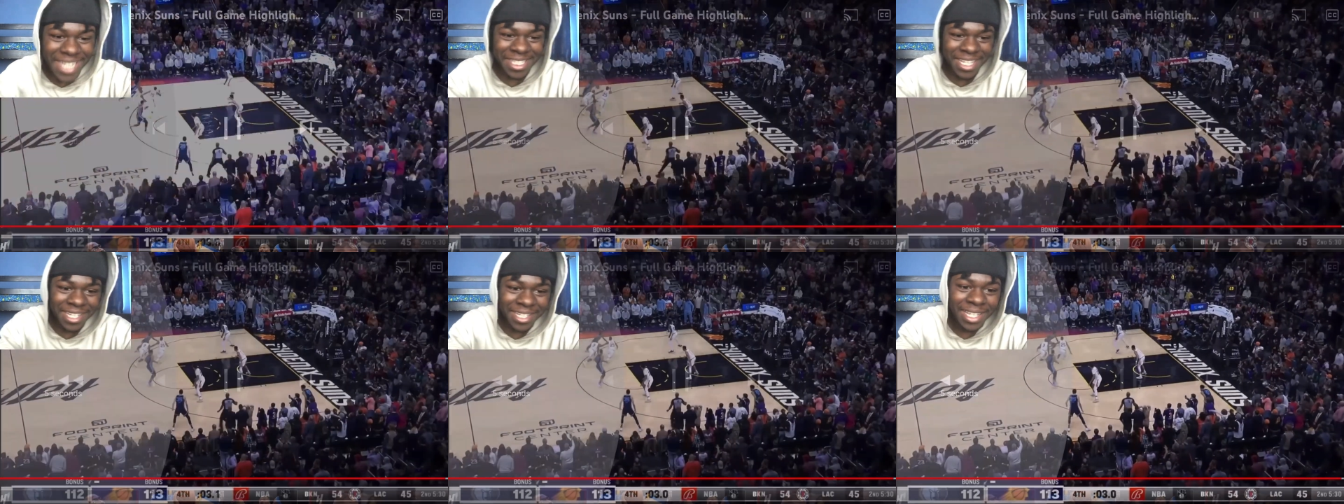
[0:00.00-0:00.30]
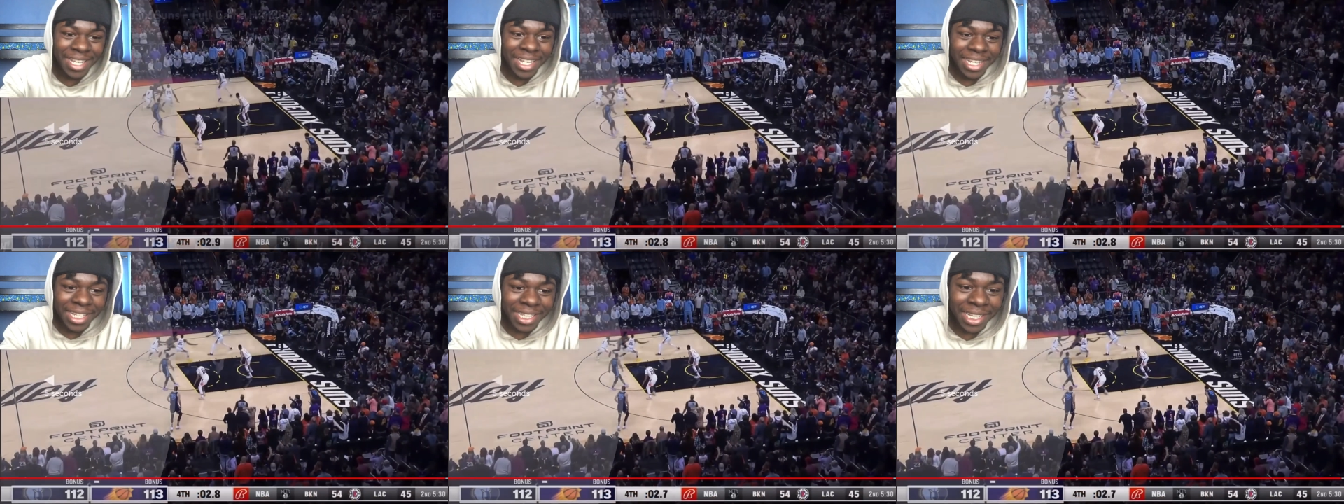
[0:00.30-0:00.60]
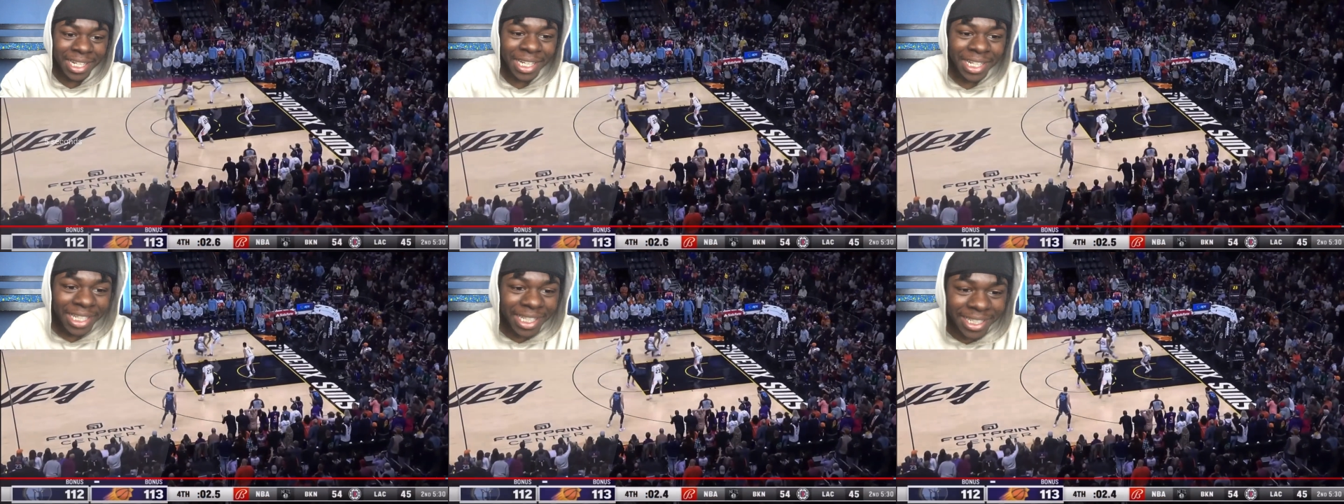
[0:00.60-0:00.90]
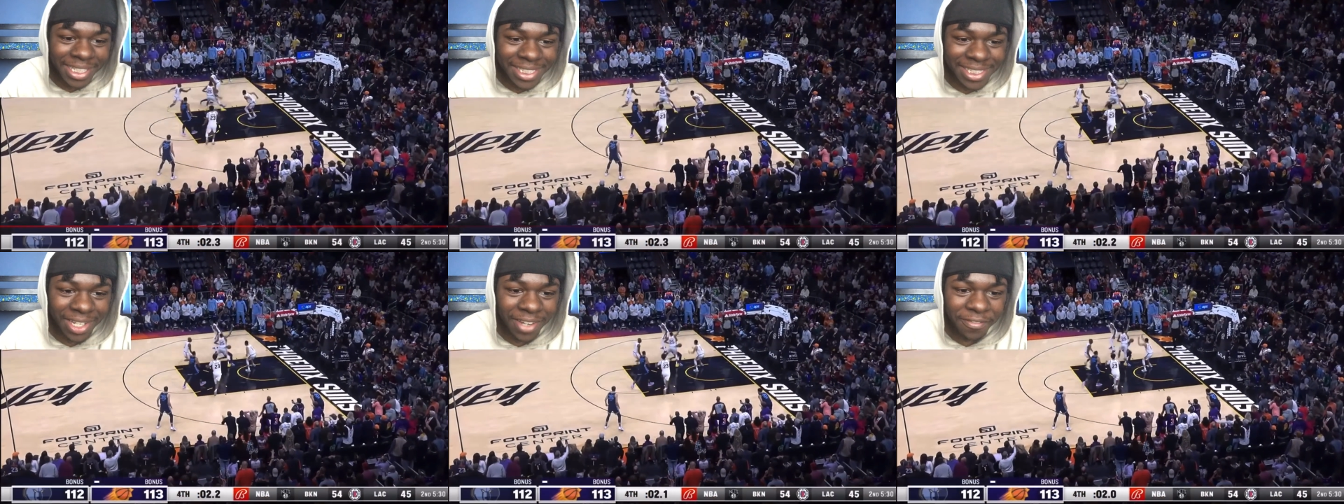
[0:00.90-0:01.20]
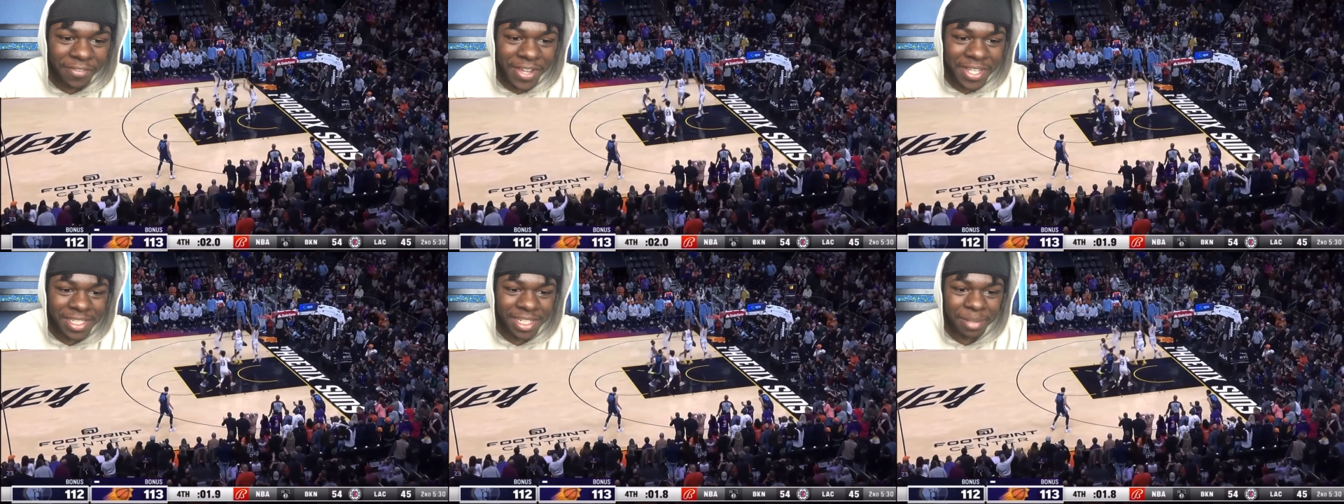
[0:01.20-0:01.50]
stuff? Look, look at the sun
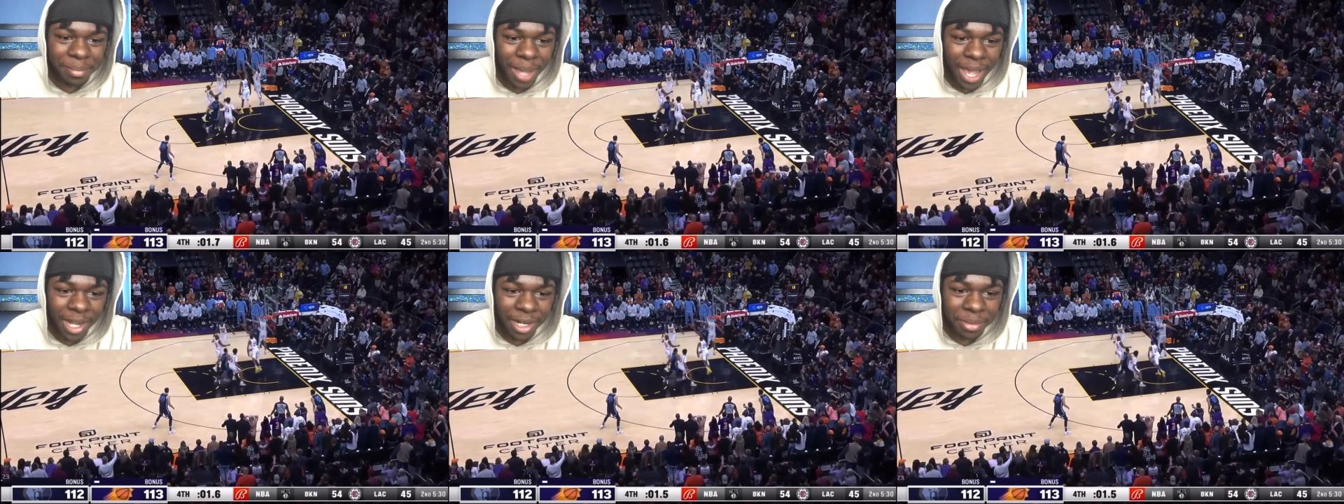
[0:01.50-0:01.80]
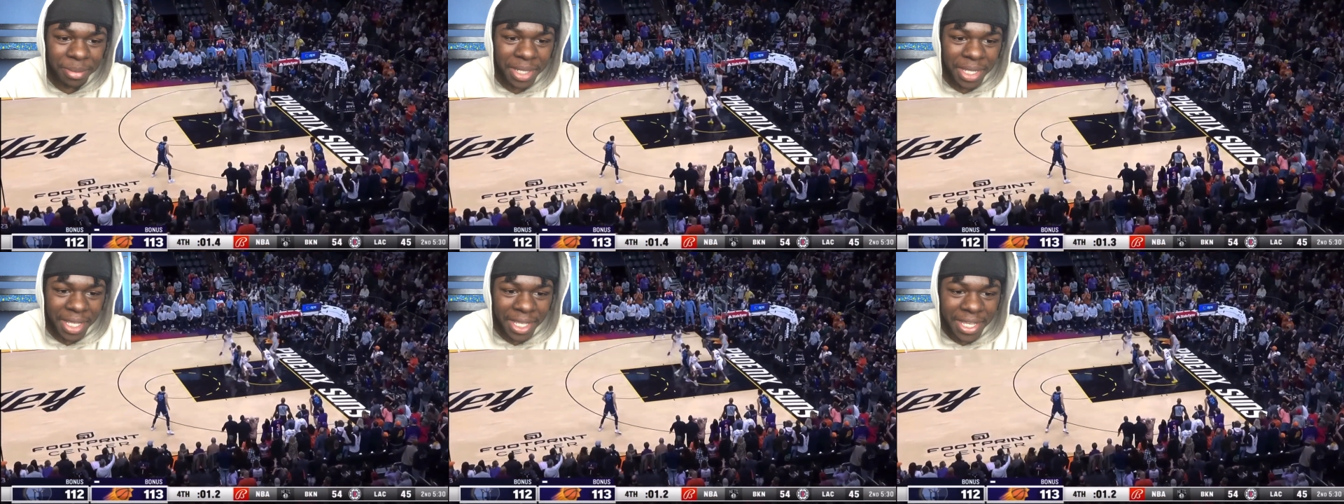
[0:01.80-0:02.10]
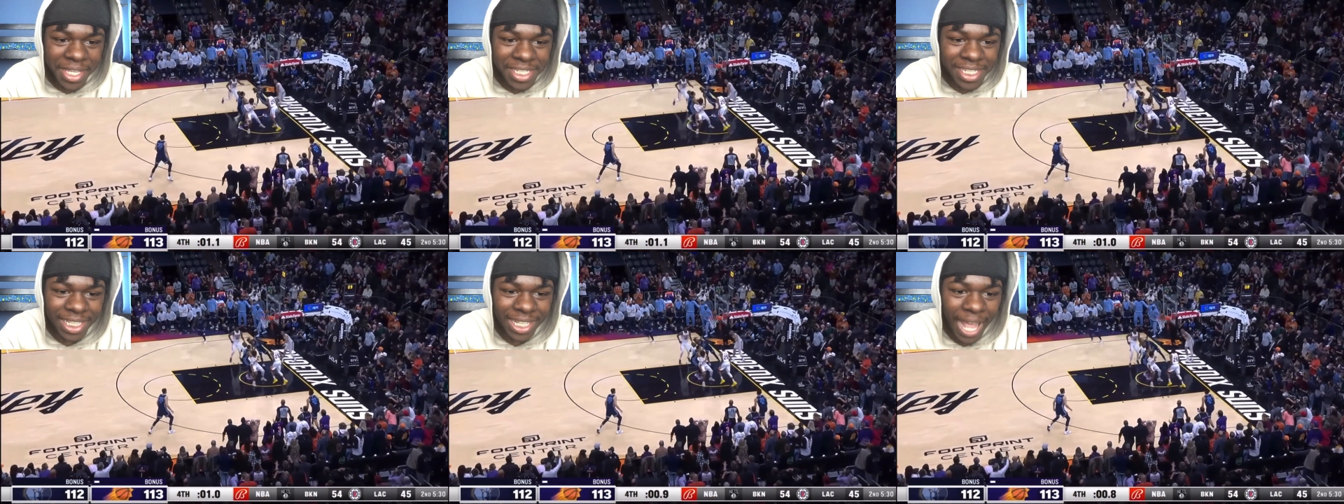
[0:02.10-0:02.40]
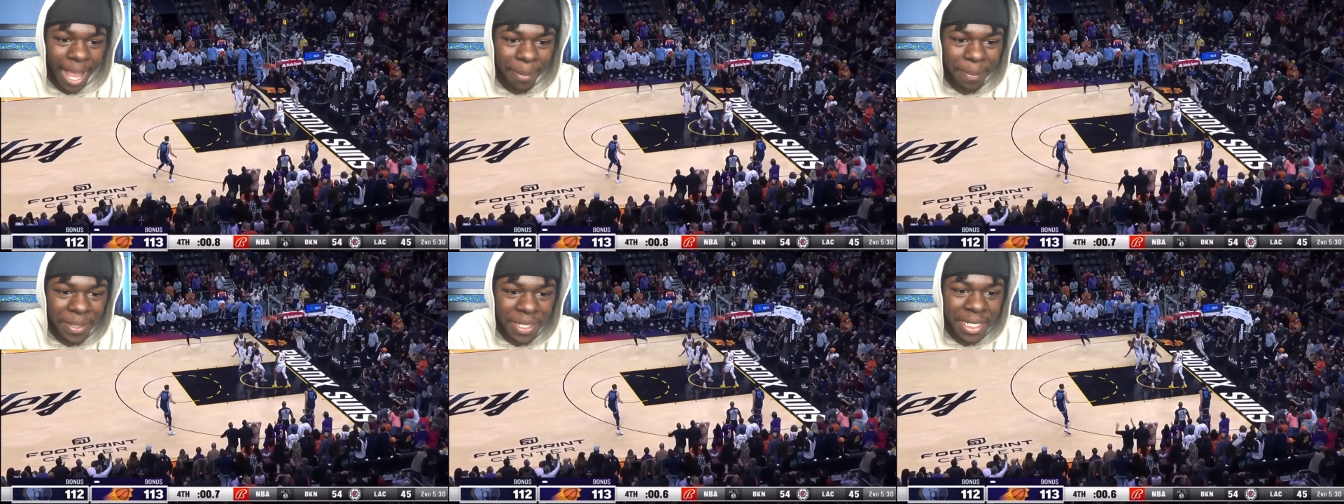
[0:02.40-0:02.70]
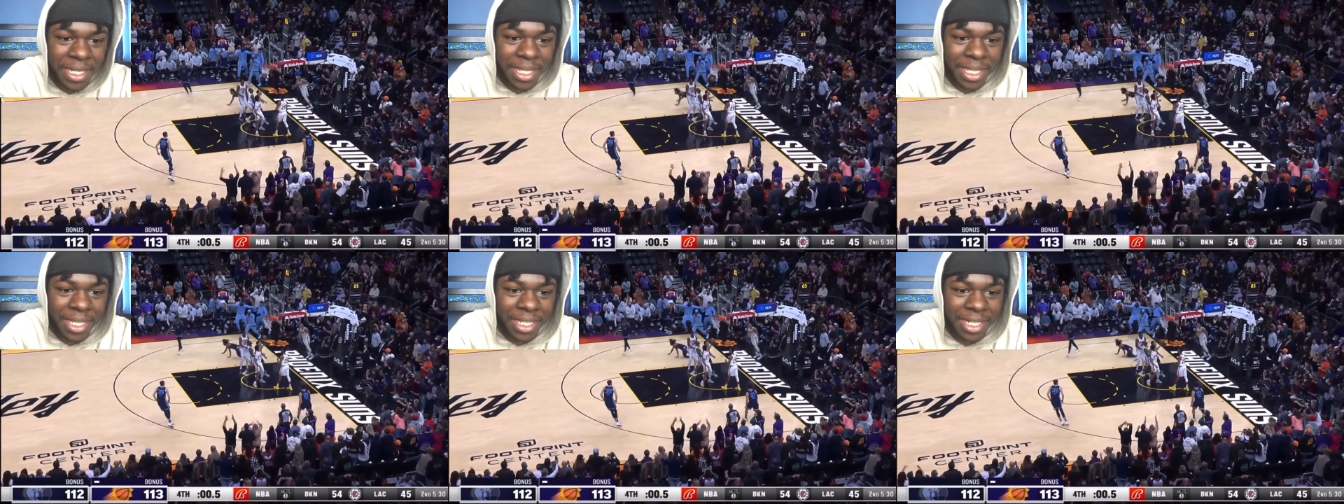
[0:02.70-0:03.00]
fans on the bottom. He's clapping.
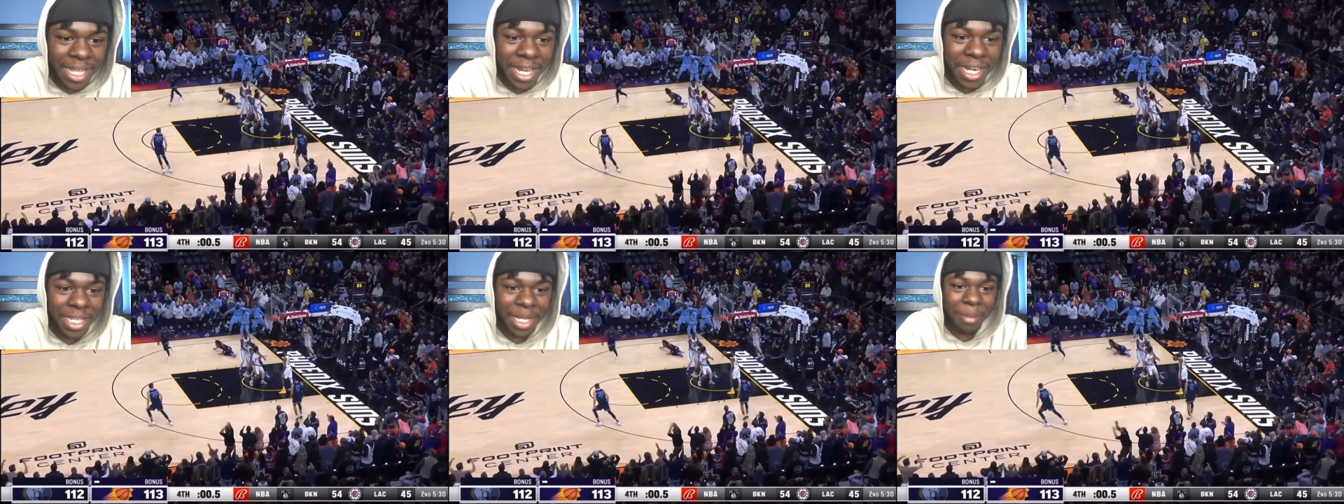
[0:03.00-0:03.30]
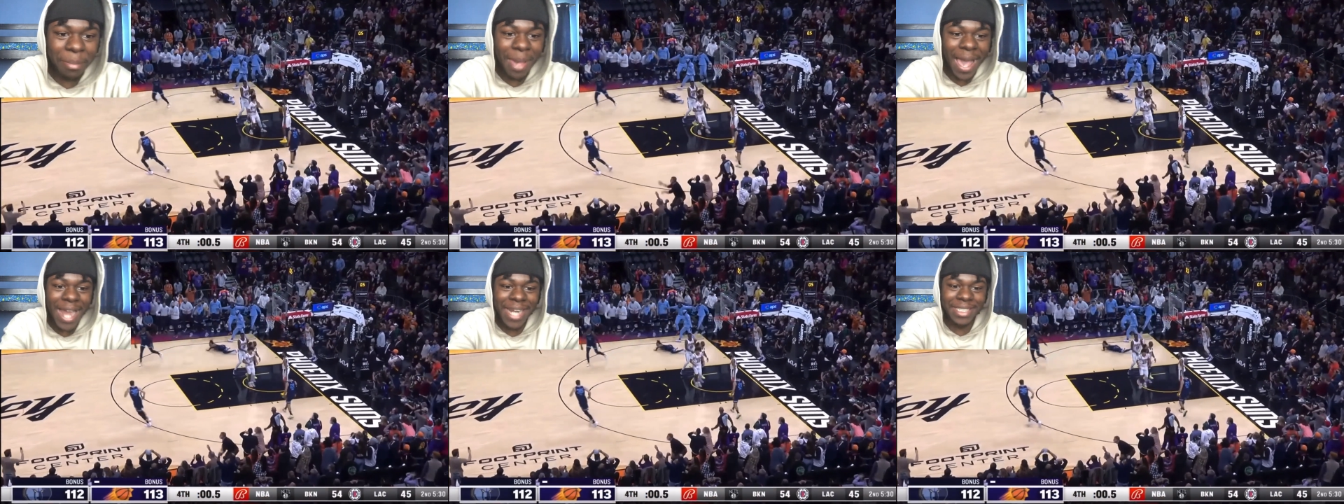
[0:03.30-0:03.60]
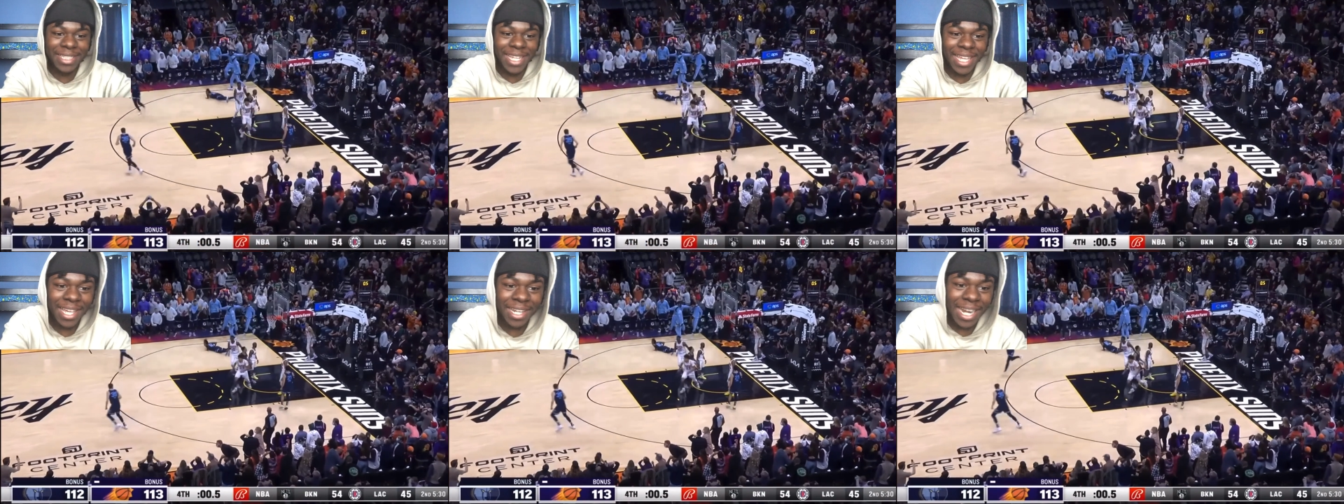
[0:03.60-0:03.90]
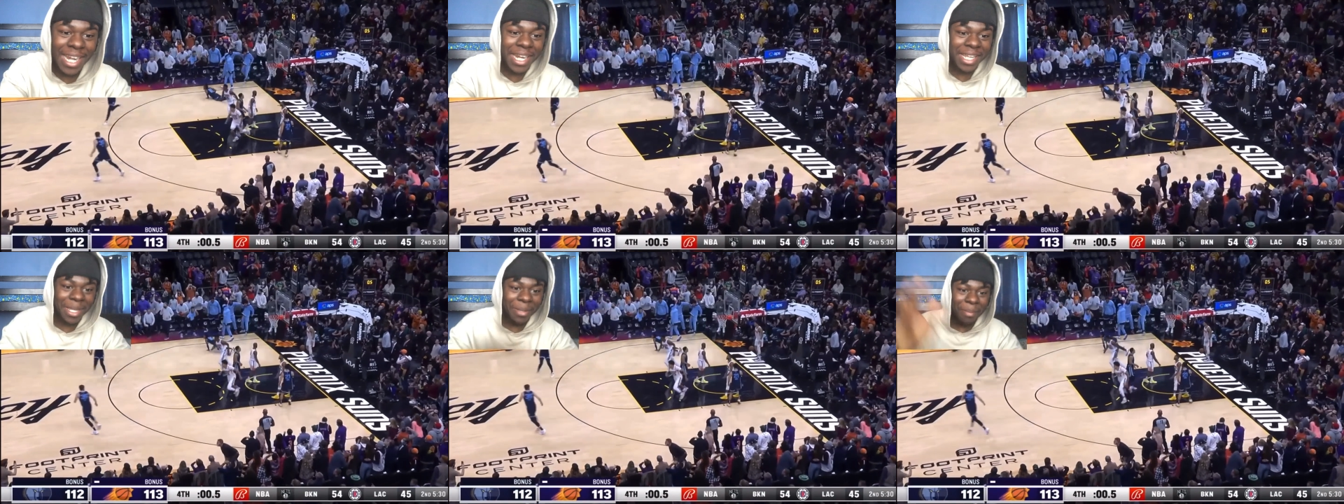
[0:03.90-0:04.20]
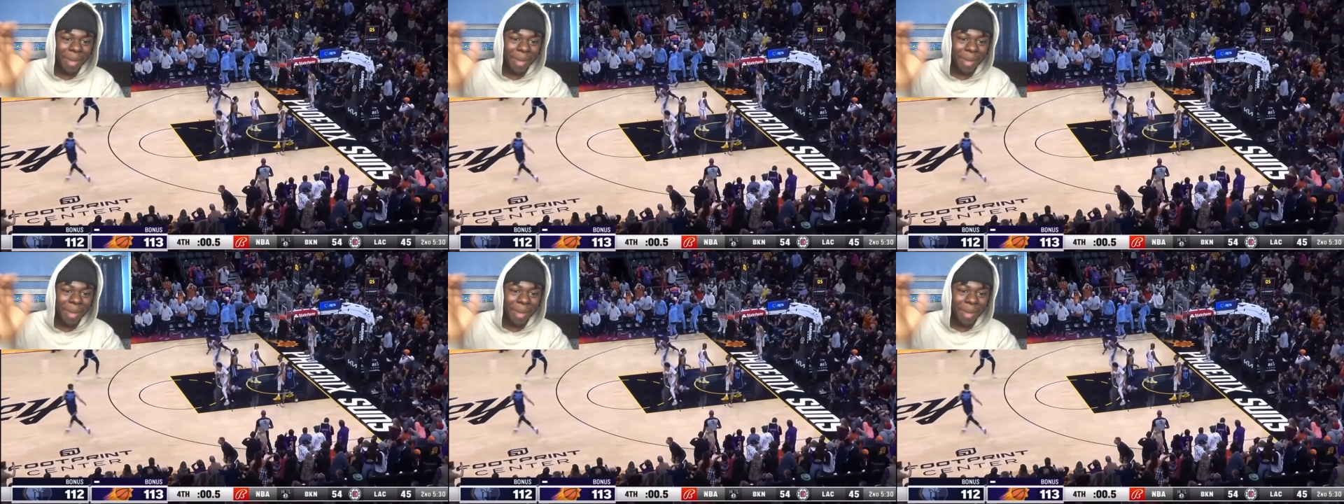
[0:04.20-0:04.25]
That nigga mad as hell. That nigga